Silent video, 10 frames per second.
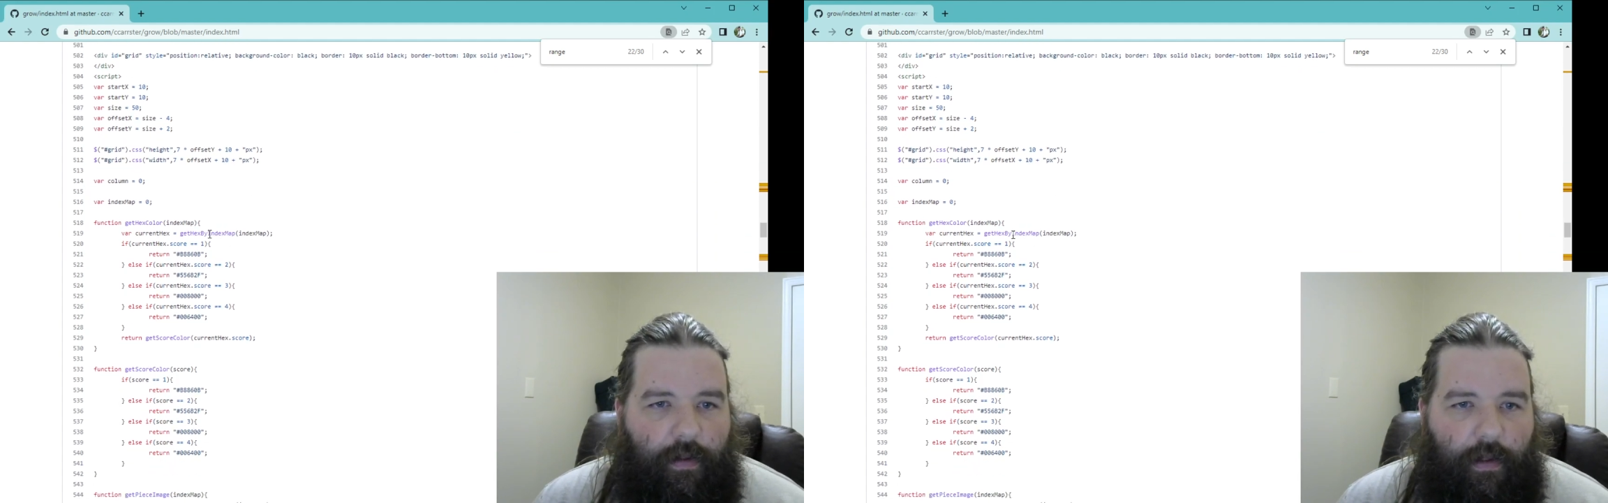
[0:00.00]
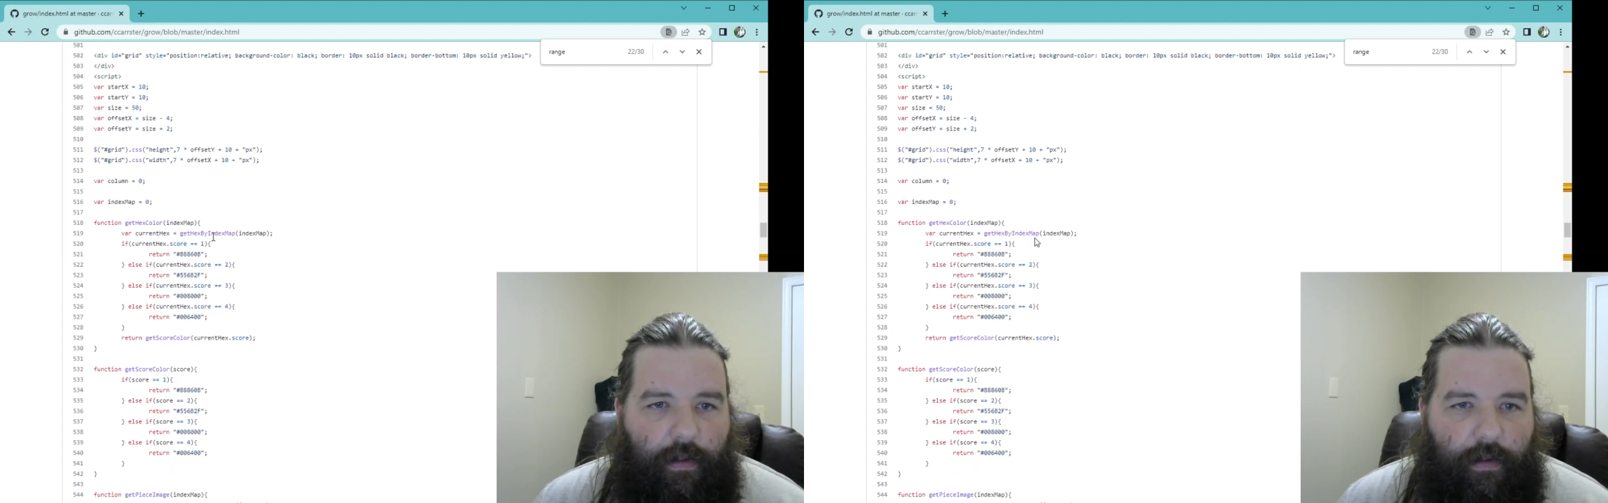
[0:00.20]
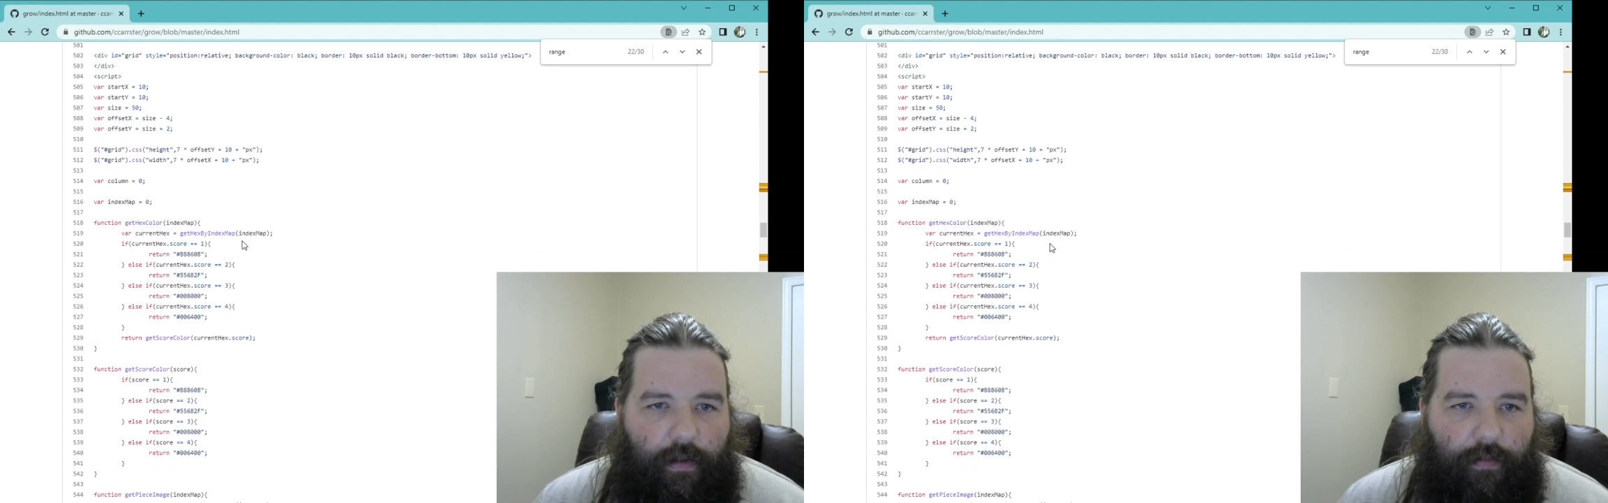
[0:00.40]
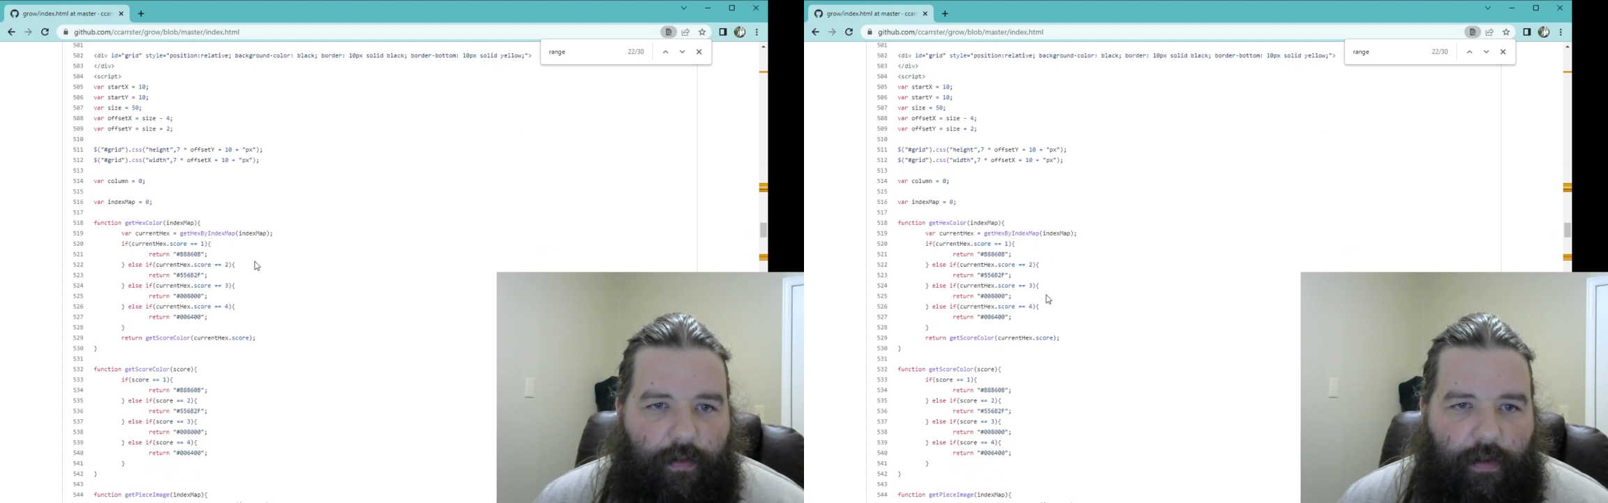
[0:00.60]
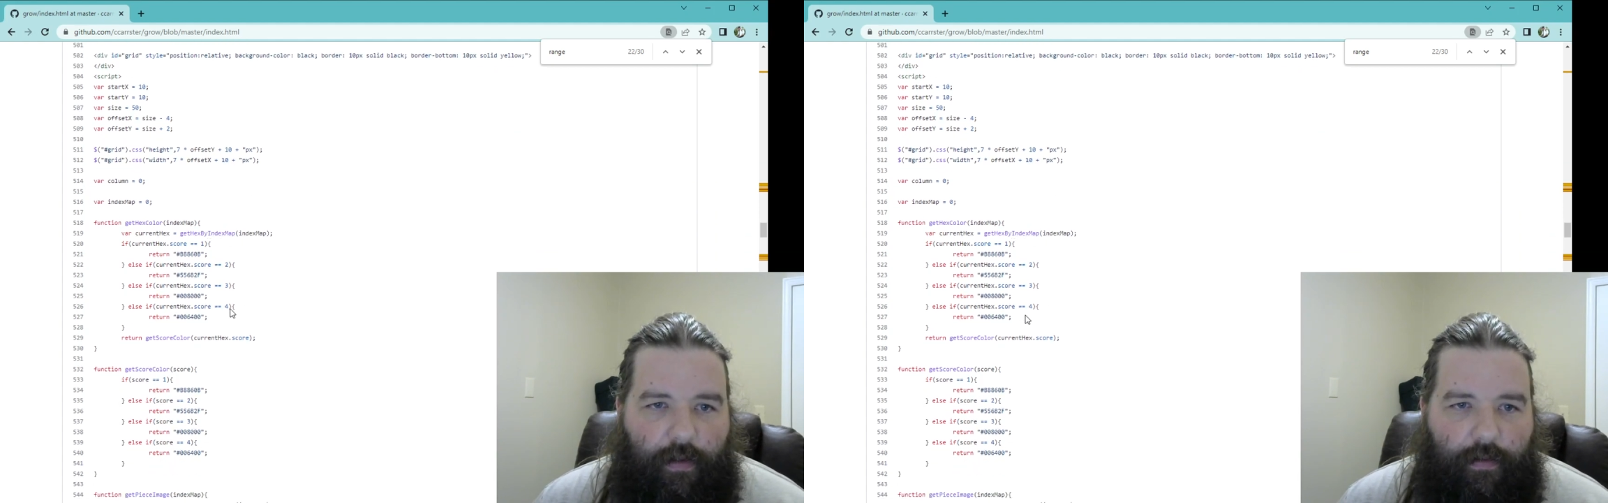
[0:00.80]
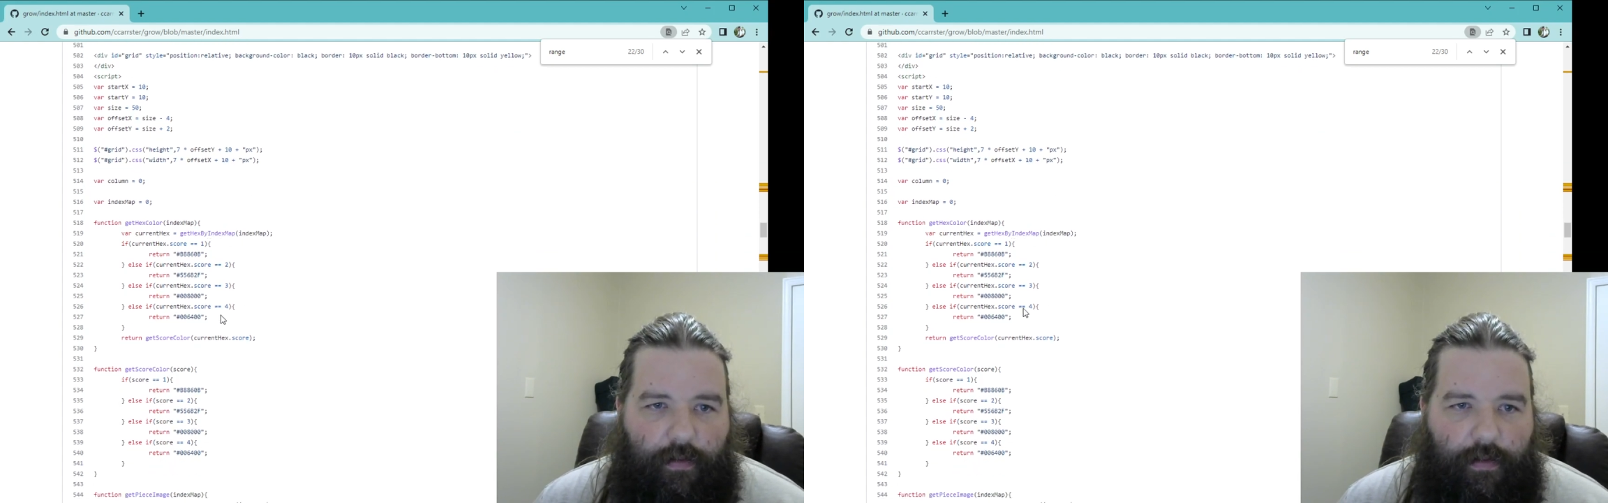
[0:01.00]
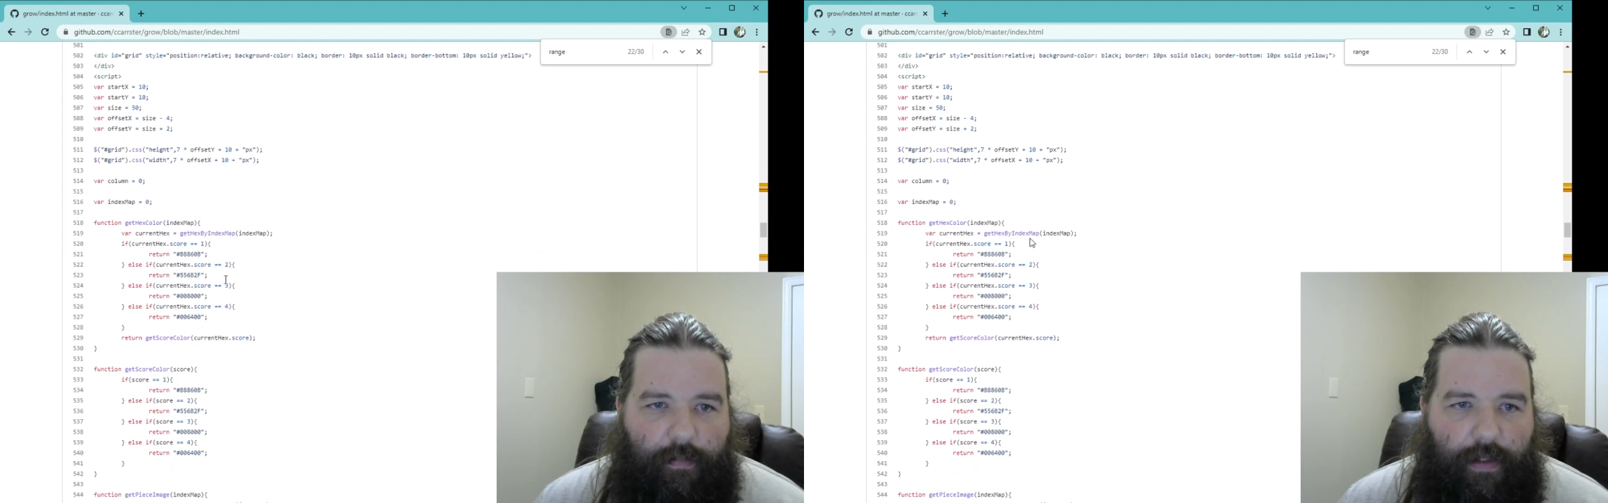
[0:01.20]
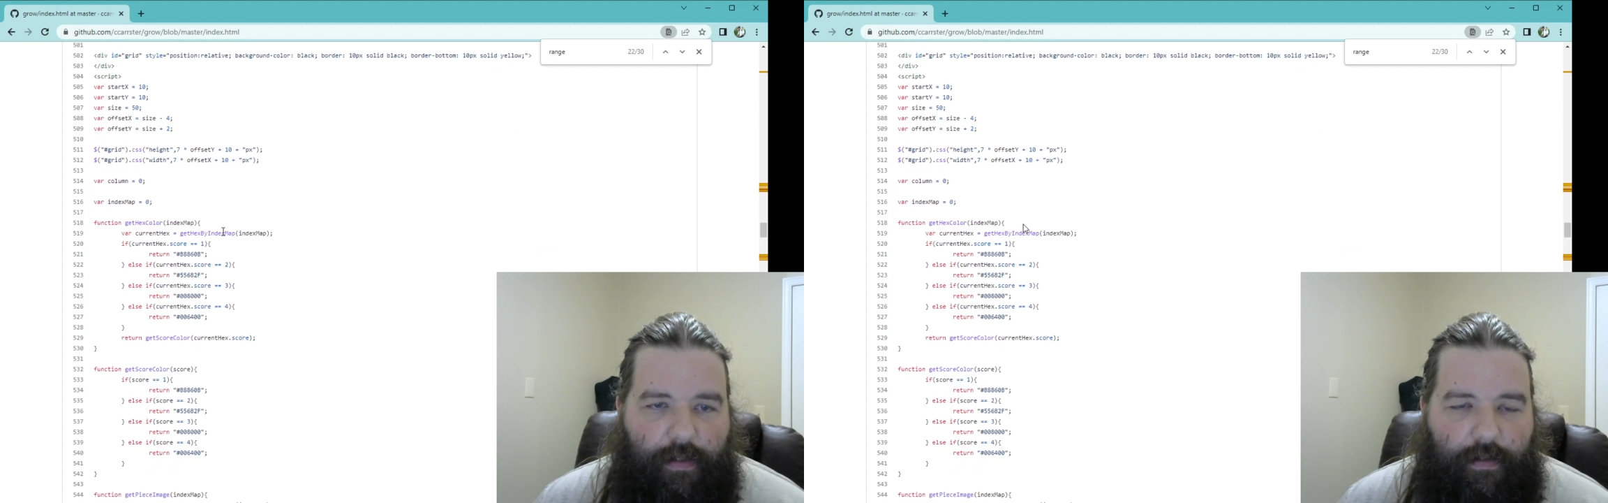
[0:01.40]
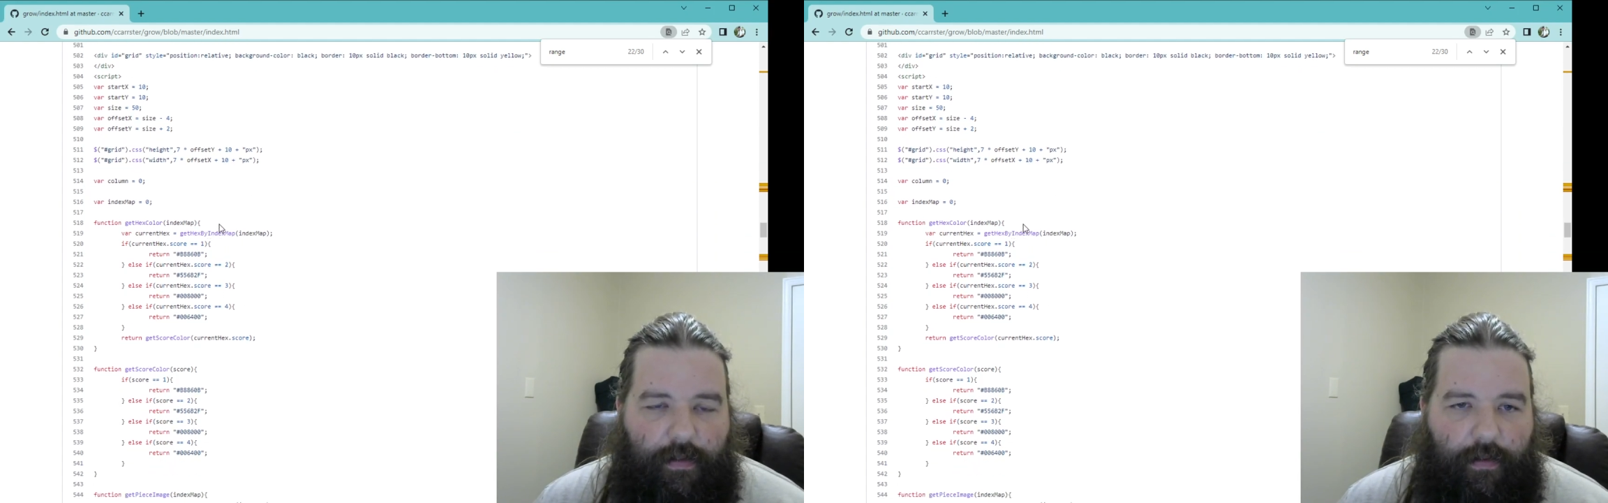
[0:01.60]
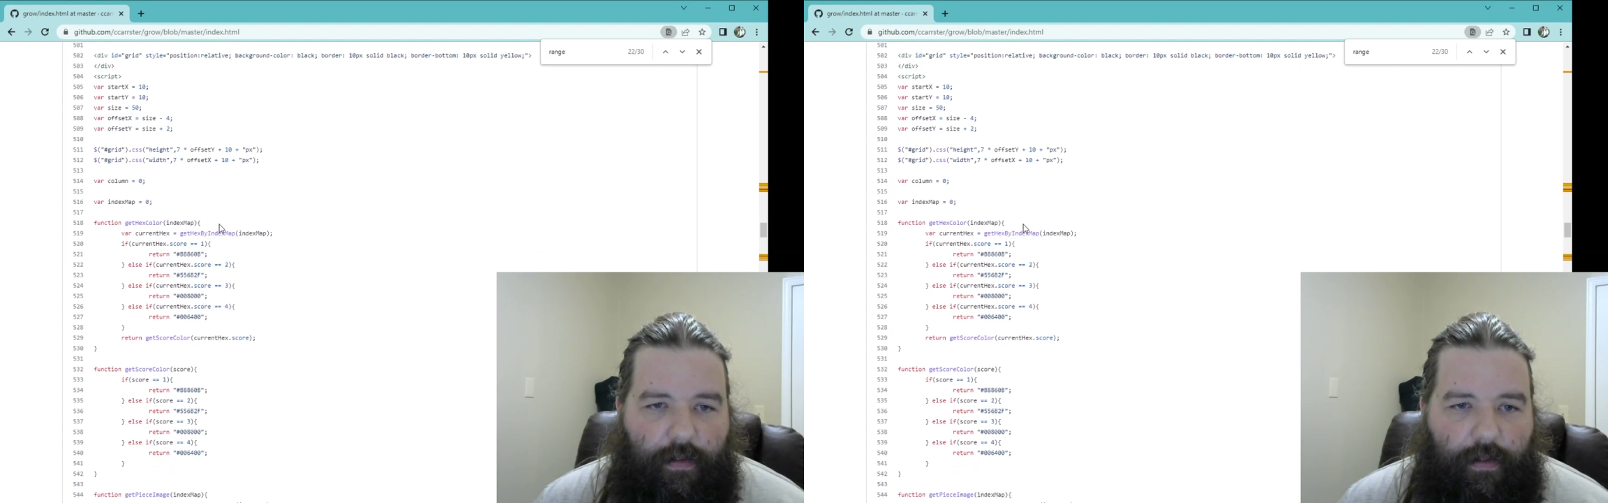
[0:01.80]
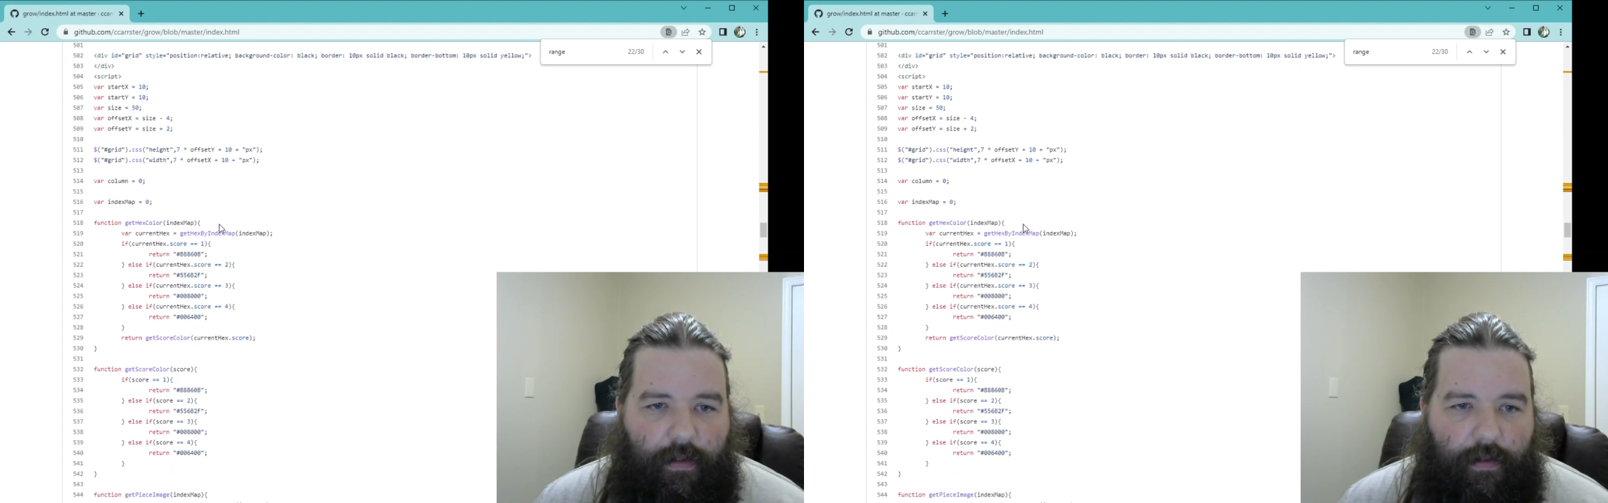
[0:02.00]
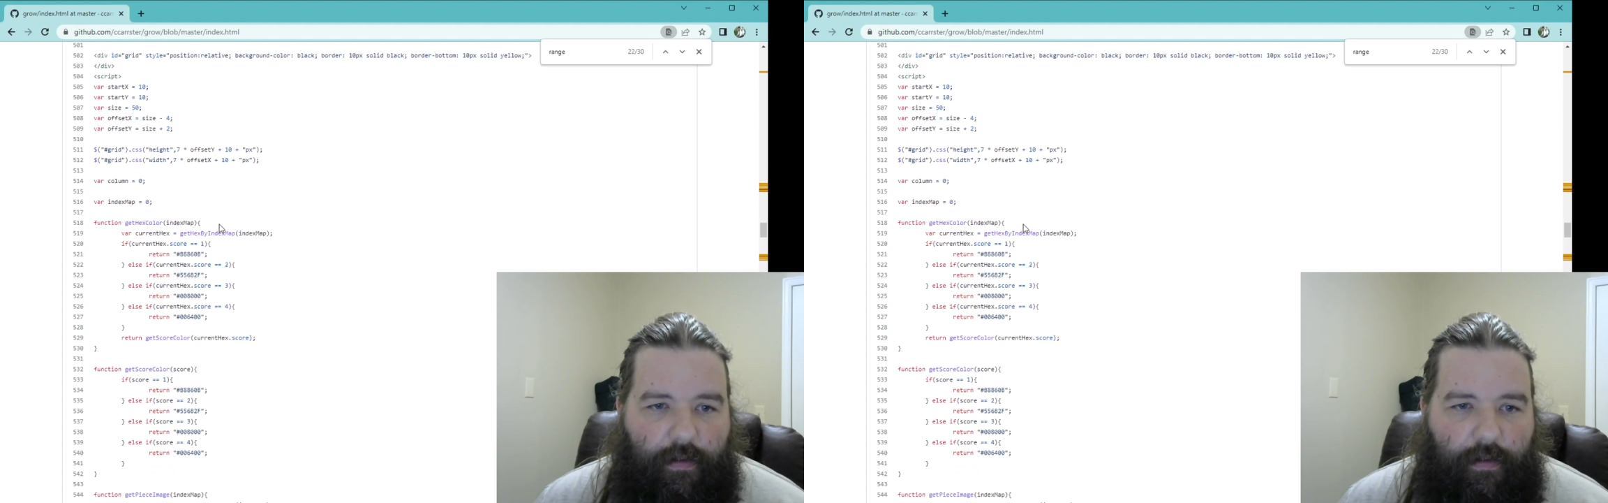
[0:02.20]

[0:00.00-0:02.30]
and the different colors based on the